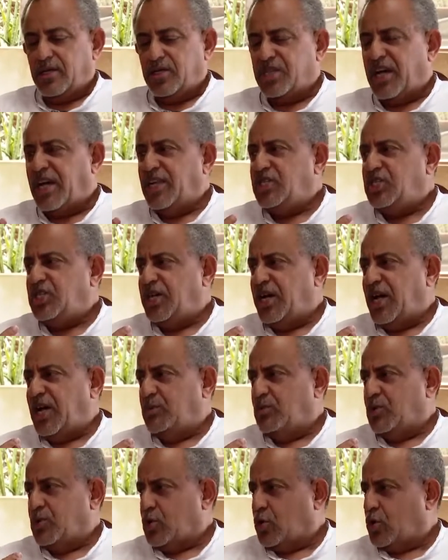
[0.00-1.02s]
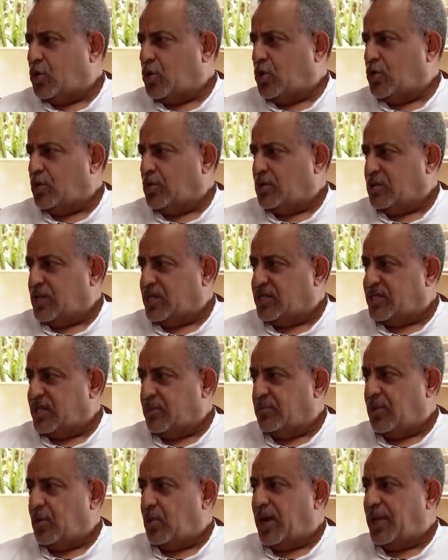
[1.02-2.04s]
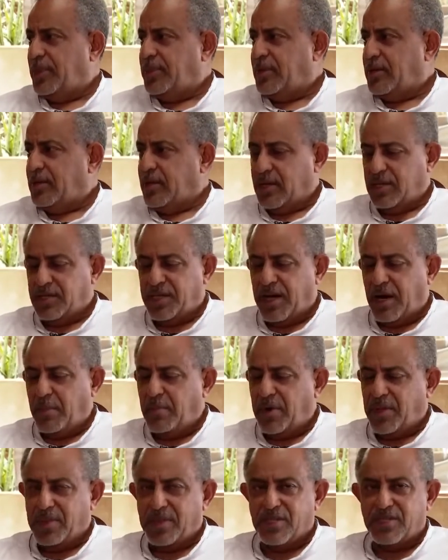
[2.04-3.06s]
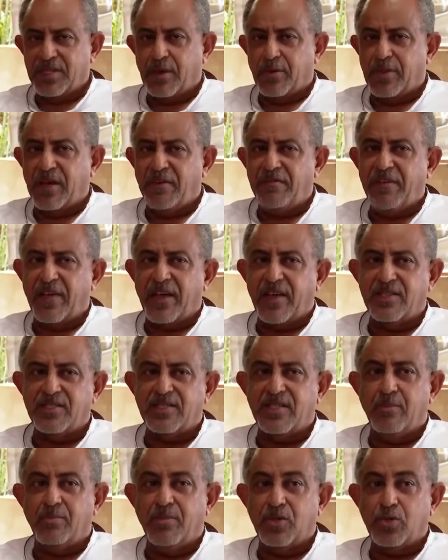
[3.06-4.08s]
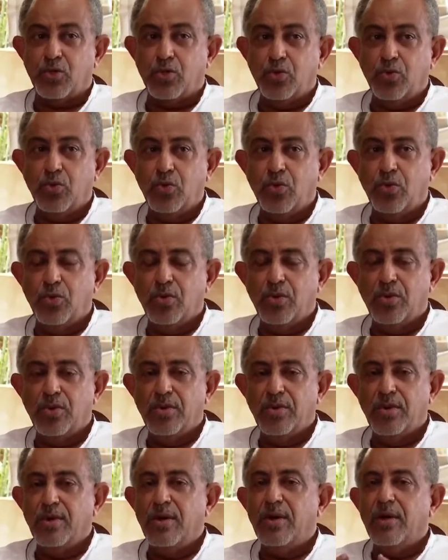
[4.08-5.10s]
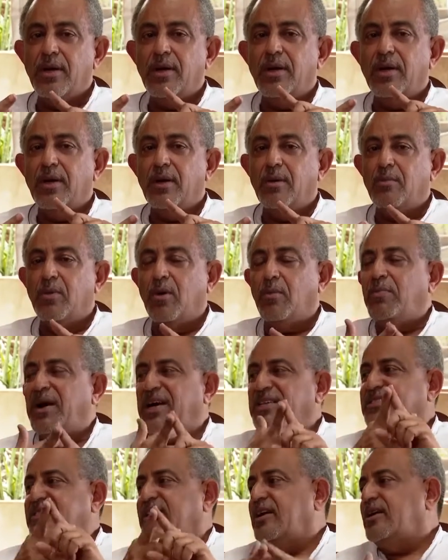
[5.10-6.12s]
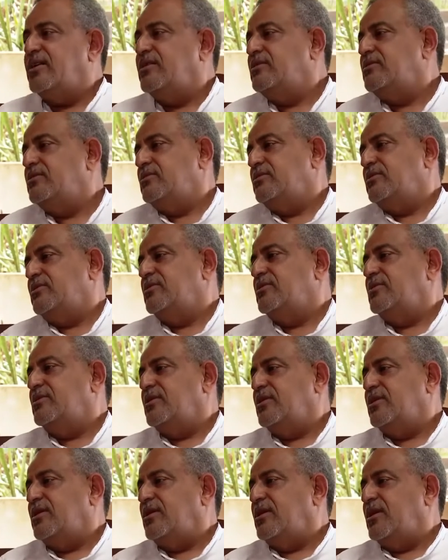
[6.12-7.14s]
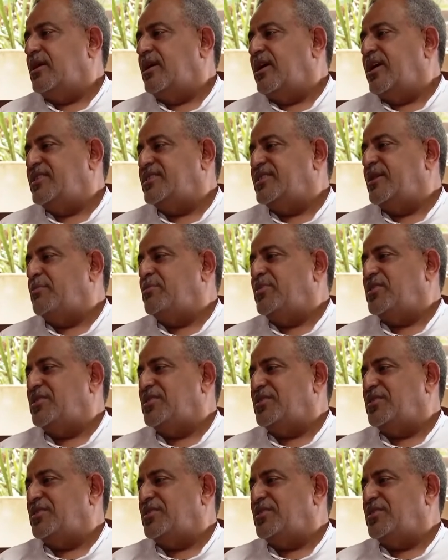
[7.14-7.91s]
Tangier in Morocco is number one, Durban, South Africa is number two, Mombasa as number